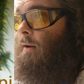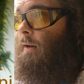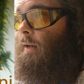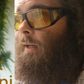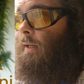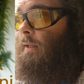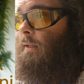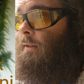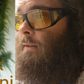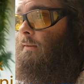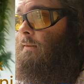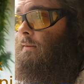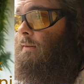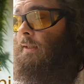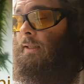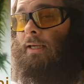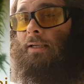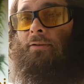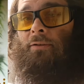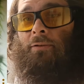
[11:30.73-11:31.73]
And
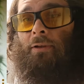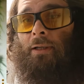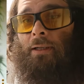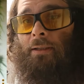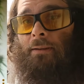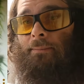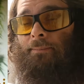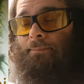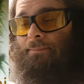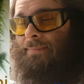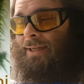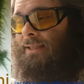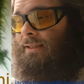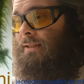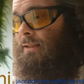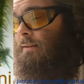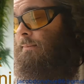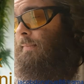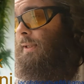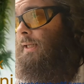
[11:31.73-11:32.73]
like I said, my
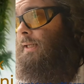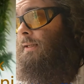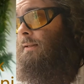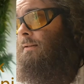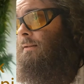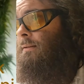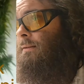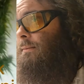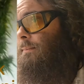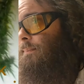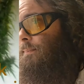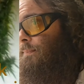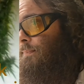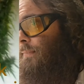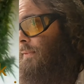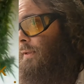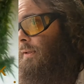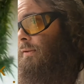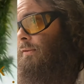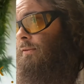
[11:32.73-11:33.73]
email
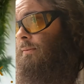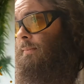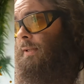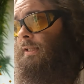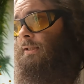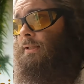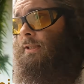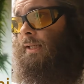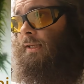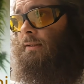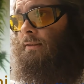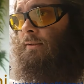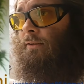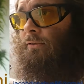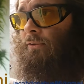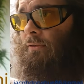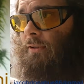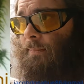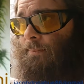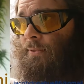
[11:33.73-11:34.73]
is in my channel
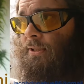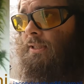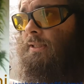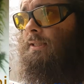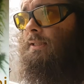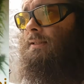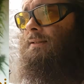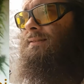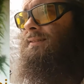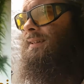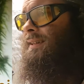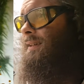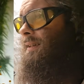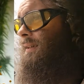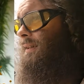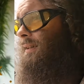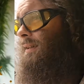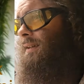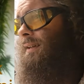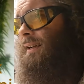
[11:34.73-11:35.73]
description.
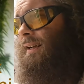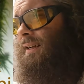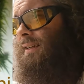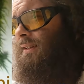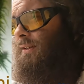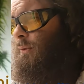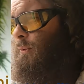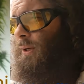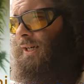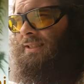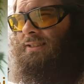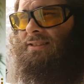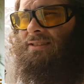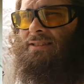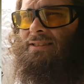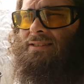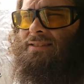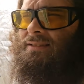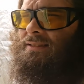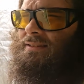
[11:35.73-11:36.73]
Any
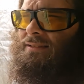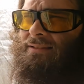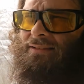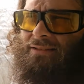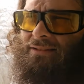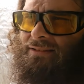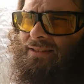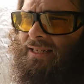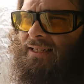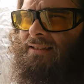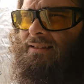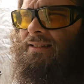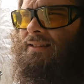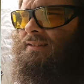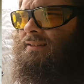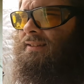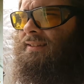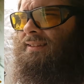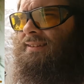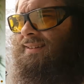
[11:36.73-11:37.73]
questions,
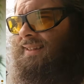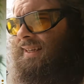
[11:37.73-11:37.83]
anything like